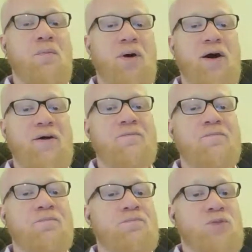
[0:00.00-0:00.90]
But
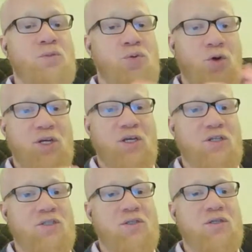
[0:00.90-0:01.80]
the point
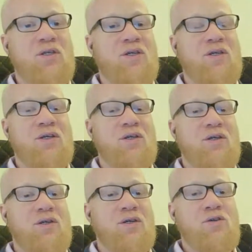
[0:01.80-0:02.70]
is,
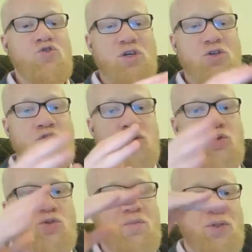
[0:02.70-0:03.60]
you can
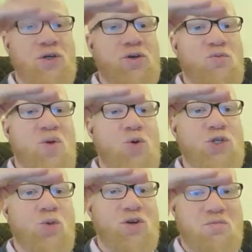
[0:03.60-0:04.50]
choose the particular mode
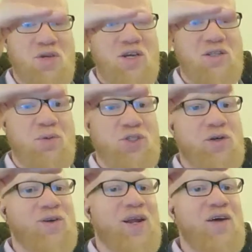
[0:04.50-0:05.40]
you want to be in, the
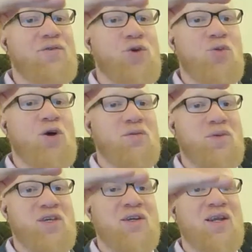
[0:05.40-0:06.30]
particular level you want to
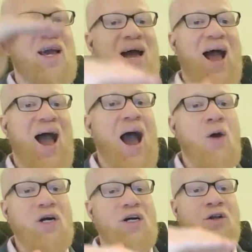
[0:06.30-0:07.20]
be in,
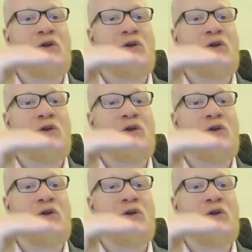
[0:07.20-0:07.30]
how